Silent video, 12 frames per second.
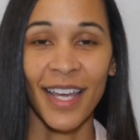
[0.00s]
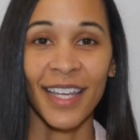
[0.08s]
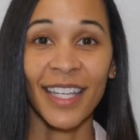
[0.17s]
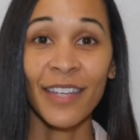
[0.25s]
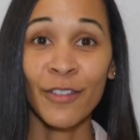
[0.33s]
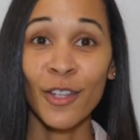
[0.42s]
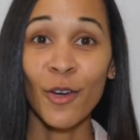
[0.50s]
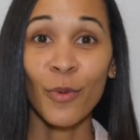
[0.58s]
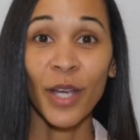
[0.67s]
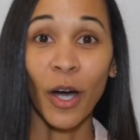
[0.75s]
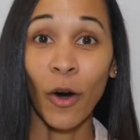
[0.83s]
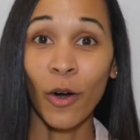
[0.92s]
Even though
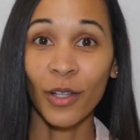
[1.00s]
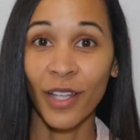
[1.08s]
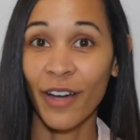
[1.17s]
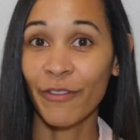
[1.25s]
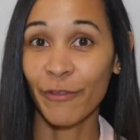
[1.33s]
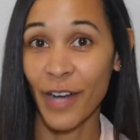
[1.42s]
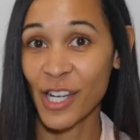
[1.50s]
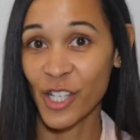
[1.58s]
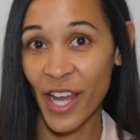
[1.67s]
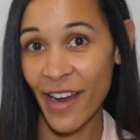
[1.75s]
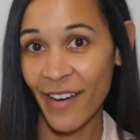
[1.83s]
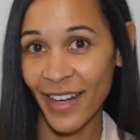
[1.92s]
we all love fresh
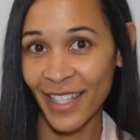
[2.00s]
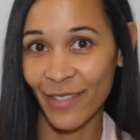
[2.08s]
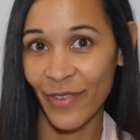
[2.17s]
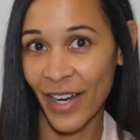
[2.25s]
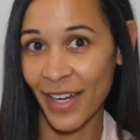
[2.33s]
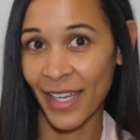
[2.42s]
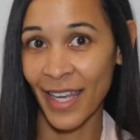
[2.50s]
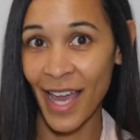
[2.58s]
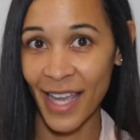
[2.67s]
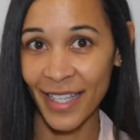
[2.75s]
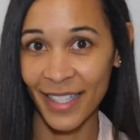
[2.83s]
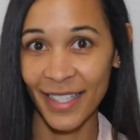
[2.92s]
air and it's very
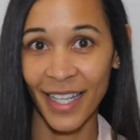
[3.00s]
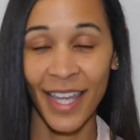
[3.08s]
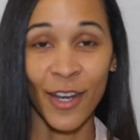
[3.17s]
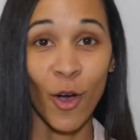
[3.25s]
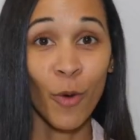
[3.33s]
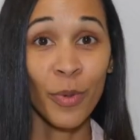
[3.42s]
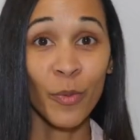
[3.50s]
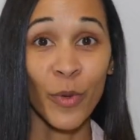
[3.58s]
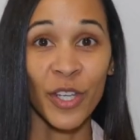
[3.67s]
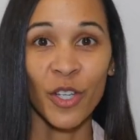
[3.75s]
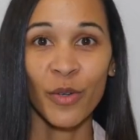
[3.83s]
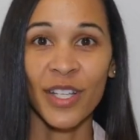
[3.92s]
nice, an open
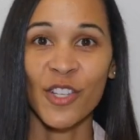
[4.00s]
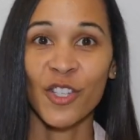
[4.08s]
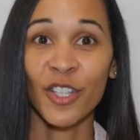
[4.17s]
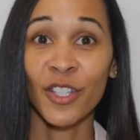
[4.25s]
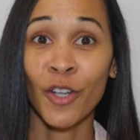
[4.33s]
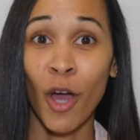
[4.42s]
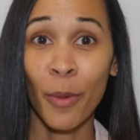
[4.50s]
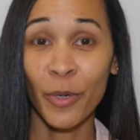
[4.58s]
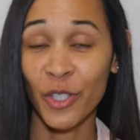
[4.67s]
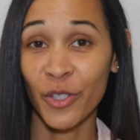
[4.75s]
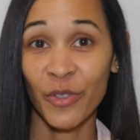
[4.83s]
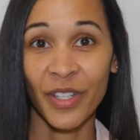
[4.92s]
window is just an
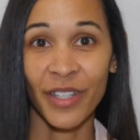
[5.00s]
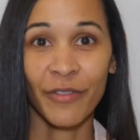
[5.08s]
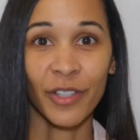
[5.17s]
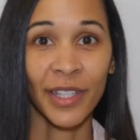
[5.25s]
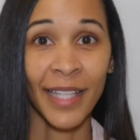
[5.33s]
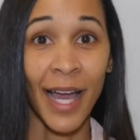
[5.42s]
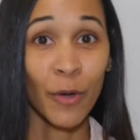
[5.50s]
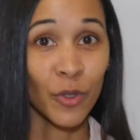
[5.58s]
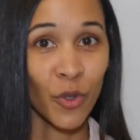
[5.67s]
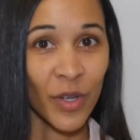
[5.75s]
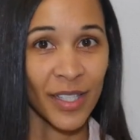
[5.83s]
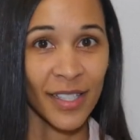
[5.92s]
opportunity for loud
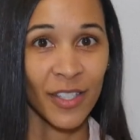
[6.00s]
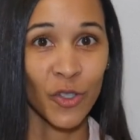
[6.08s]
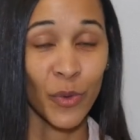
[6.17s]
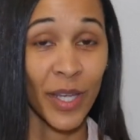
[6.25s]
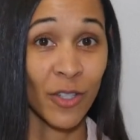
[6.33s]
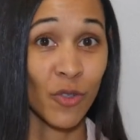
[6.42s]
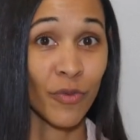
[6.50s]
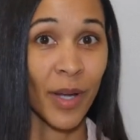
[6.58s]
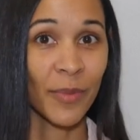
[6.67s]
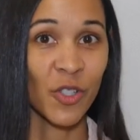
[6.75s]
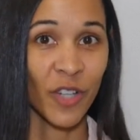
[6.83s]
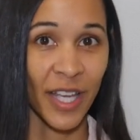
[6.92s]
noises to
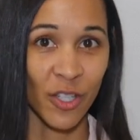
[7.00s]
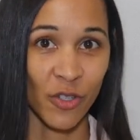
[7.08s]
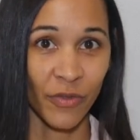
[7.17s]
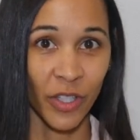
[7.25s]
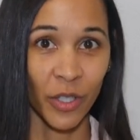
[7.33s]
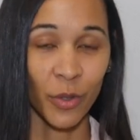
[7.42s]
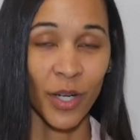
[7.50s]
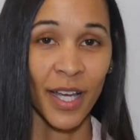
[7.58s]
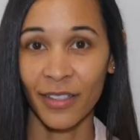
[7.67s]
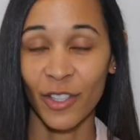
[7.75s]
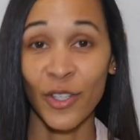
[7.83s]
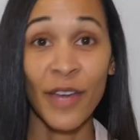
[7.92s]
interrupt your interview.
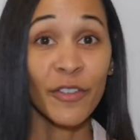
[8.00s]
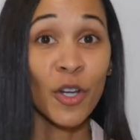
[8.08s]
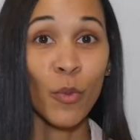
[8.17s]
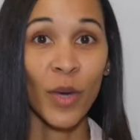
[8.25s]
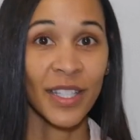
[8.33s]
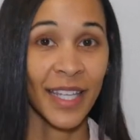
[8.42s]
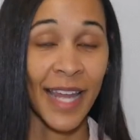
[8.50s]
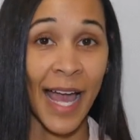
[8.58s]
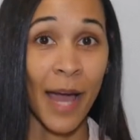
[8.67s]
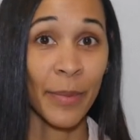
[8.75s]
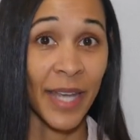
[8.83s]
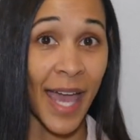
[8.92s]
You never know what's going to
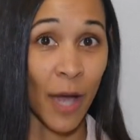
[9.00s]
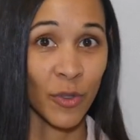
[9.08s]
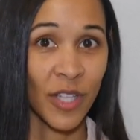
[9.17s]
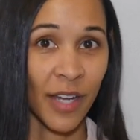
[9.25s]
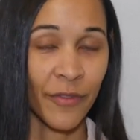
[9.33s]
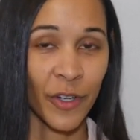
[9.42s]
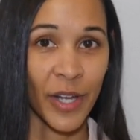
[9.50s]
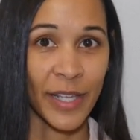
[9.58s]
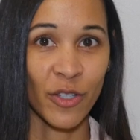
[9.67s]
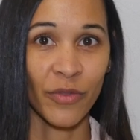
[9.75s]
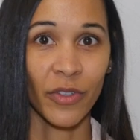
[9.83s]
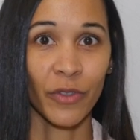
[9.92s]
happen outside of your
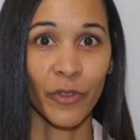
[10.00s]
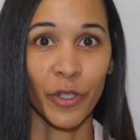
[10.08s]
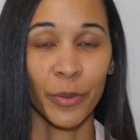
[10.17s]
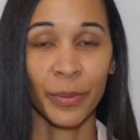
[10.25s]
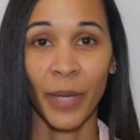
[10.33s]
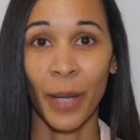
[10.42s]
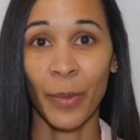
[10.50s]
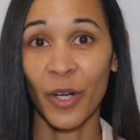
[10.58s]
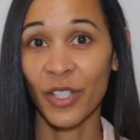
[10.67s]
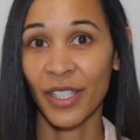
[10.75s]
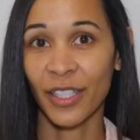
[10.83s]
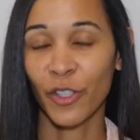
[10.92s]
interview room. A
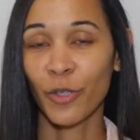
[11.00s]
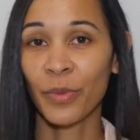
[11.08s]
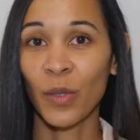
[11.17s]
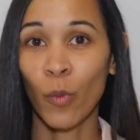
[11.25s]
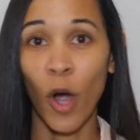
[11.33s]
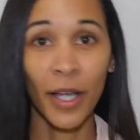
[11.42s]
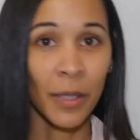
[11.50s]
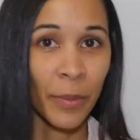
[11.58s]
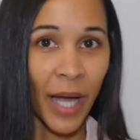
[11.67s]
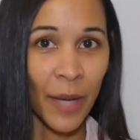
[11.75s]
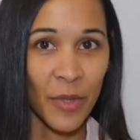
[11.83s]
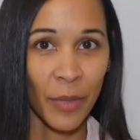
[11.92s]
person could be walking
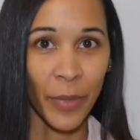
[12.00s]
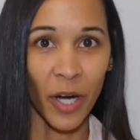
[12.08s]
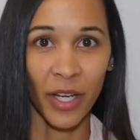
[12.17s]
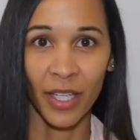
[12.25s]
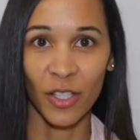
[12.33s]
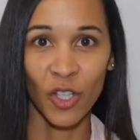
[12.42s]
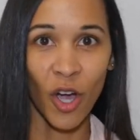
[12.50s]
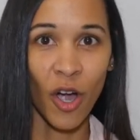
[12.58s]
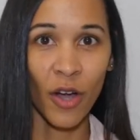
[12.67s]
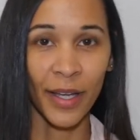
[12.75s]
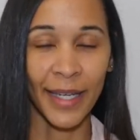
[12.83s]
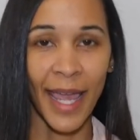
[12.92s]
by with a barking
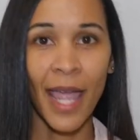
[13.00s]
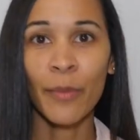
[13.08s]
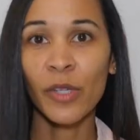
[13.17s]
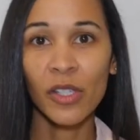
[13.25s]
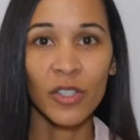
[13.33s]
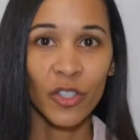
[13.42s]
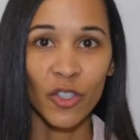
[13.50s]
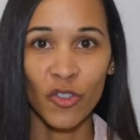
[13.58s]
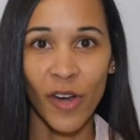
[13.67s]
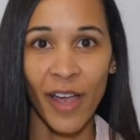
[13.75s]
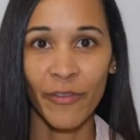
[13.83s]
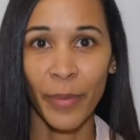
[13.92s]
dog, an ambulance could
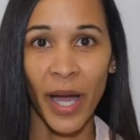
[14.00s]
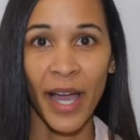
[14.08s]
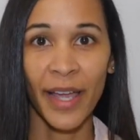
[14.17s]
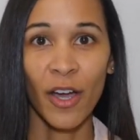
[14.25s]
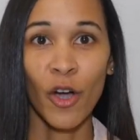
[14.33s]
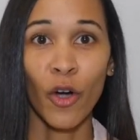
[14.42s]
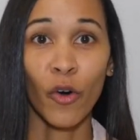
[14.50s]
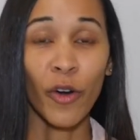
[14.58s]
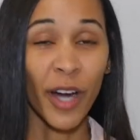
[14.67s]
drive by, or a